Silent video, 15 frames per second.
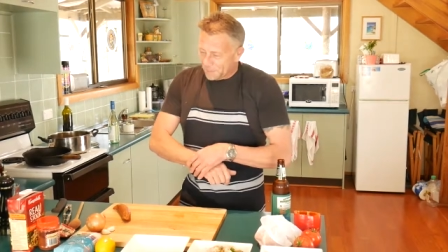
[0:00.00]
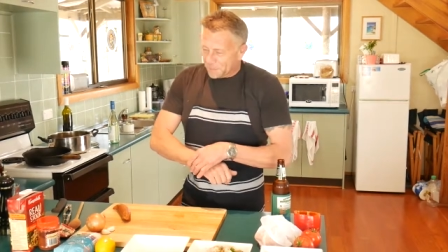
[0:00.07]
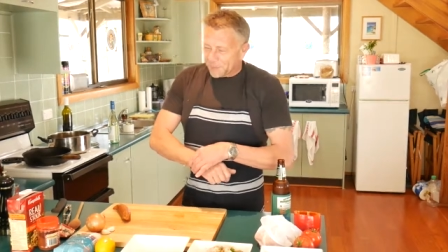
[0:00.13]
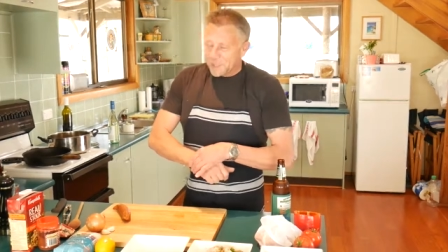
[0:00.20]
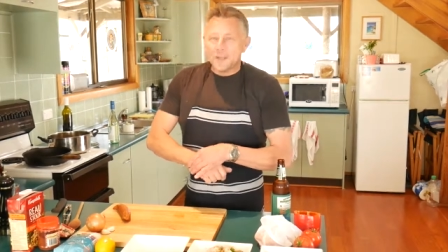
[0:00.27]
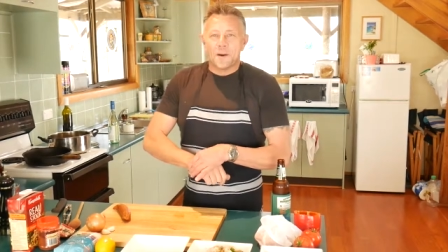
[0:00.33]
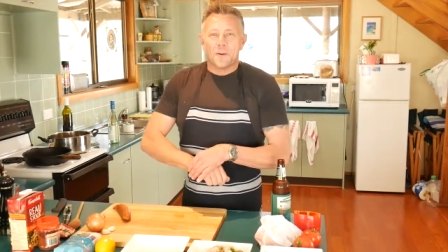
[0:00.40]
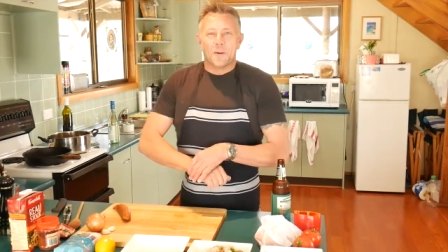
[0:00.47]

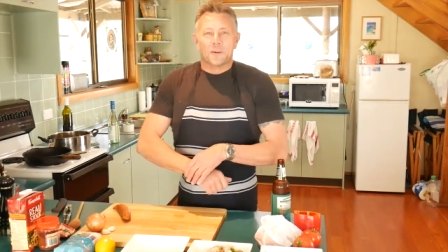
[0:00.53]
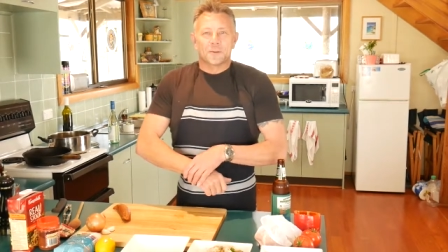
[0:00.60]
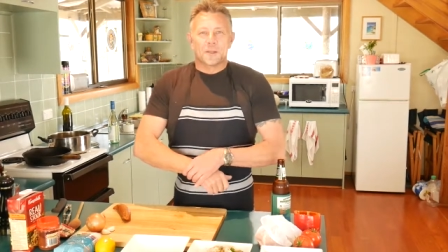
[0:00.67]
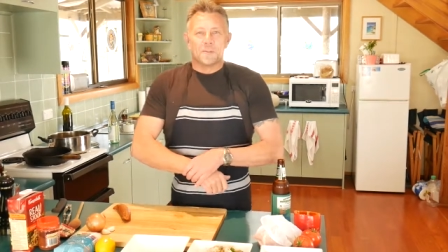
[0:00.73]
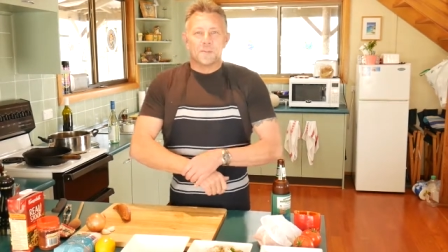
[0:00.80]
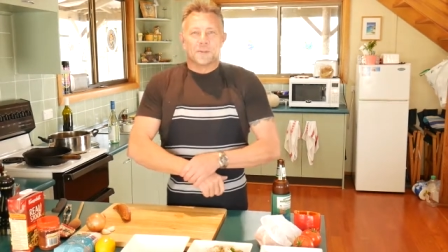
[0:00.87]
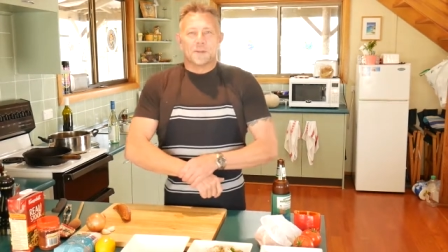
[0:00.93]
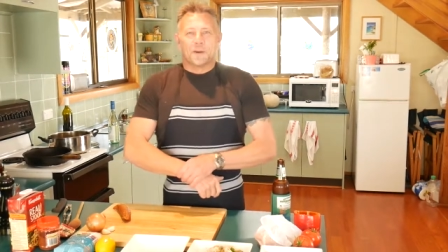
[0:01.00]
didn't know what I was
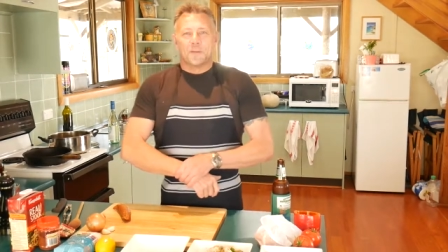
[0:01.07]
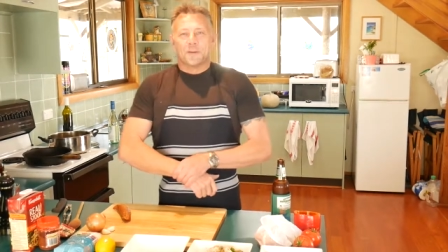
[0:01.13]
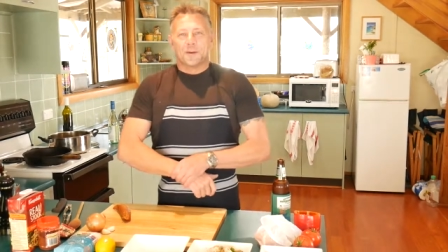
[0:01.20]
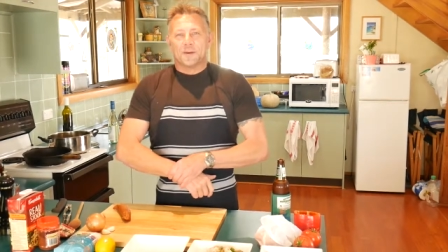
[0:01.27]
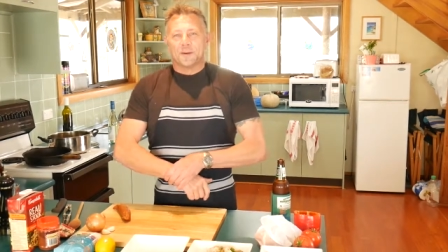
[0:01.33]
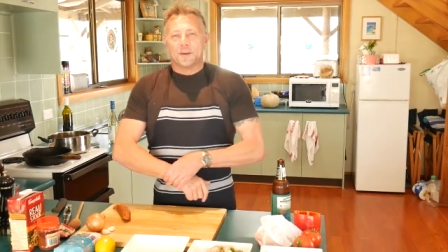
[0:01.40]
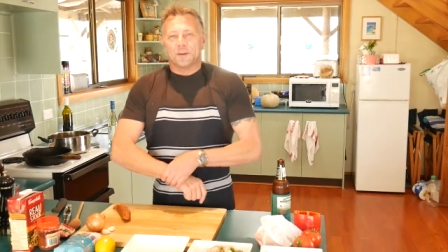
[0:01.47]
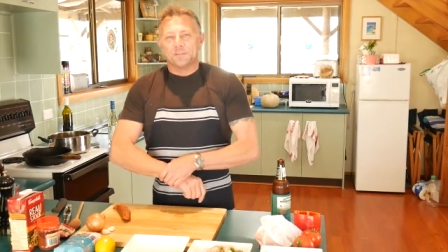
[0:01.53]
getting myself
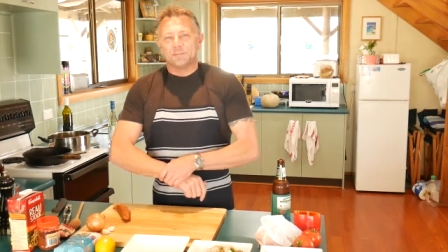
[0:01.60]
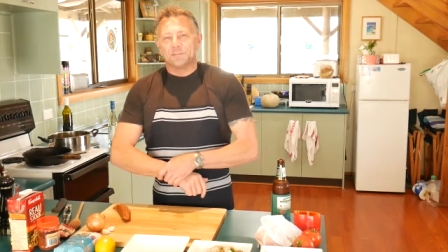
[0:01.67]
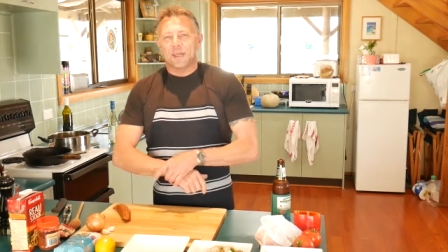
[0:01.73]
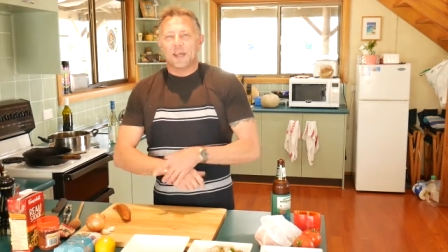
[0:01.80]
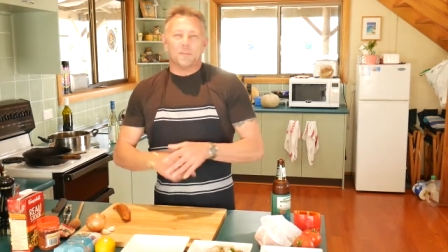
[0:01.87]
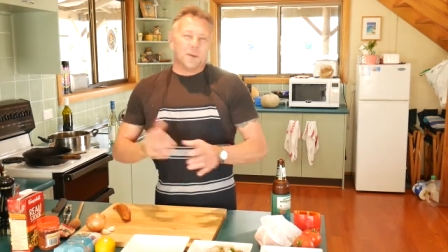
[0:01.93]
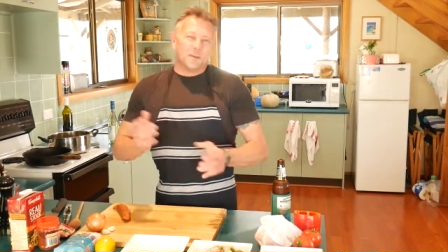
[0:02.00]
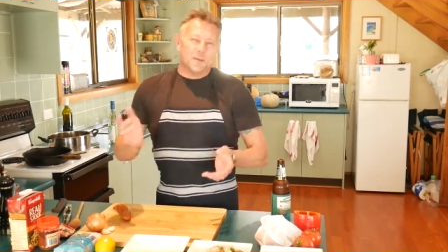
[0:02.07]
into,
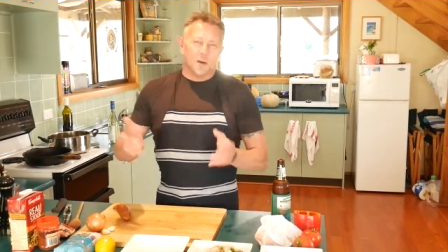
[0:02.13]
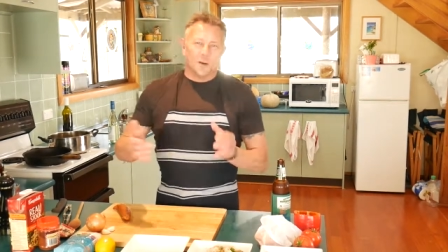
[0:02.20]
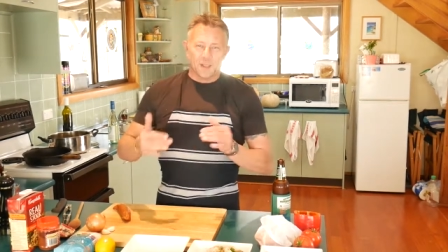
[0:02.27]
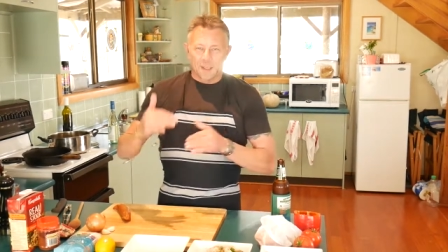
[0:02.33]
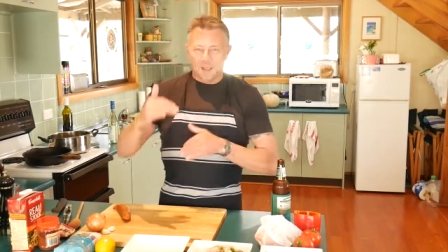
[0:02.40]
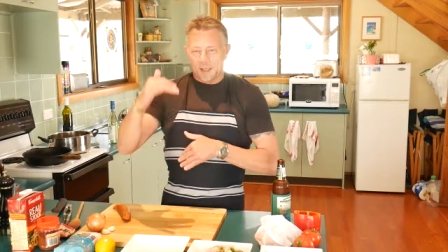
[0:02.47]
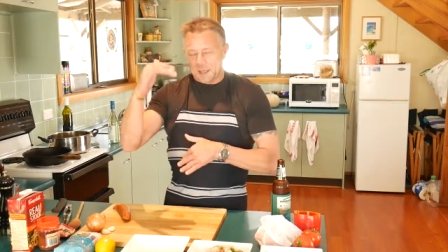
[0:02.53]
had a bit of an idea.